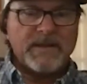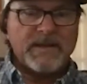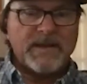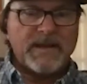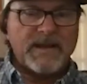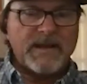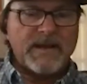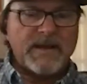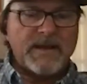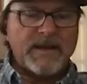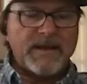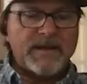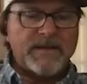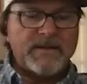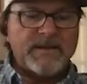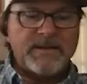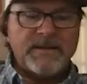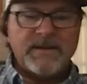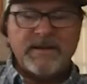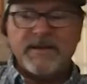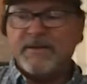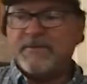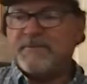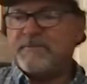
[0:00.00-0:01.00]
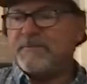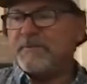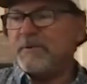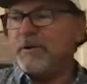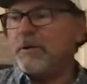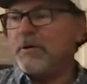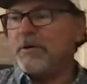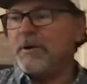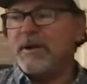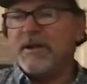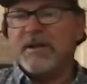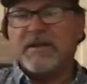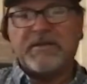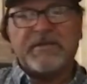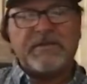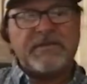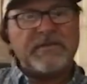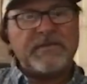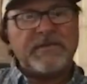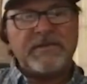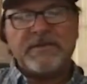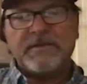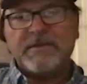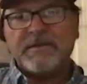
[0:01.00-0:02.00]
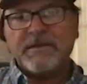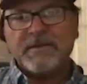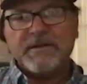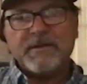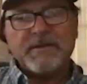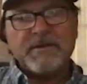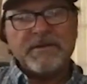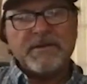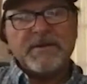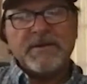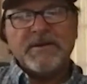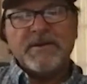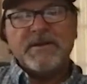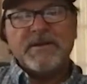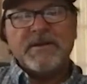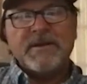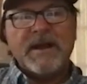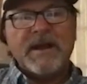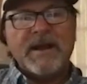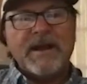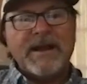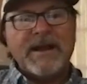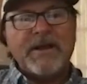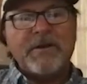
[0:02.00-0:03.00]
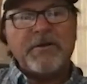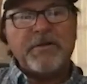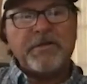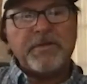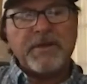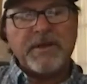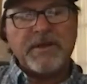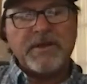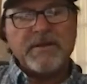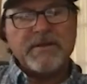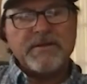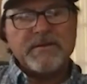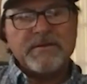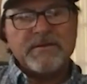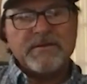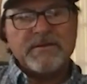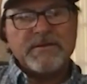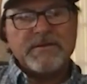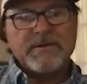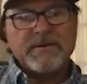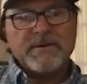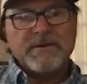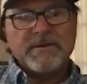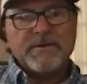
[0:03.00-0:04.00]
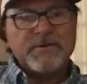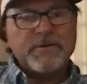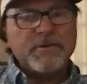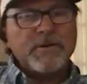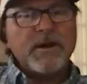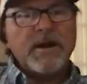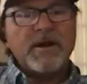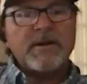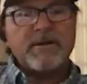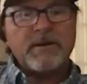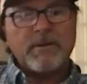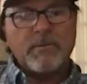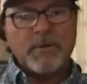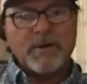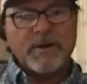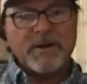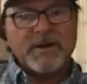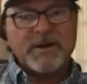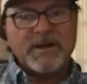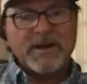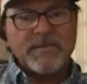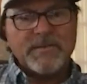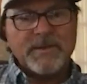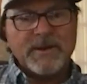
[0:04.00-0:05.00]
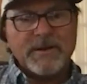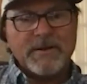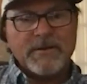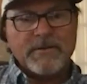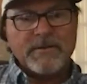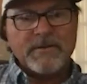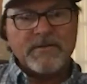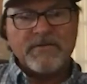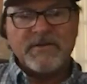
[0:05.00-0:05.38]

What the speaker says: And if Florida's not healthy, you're not going to want to come here.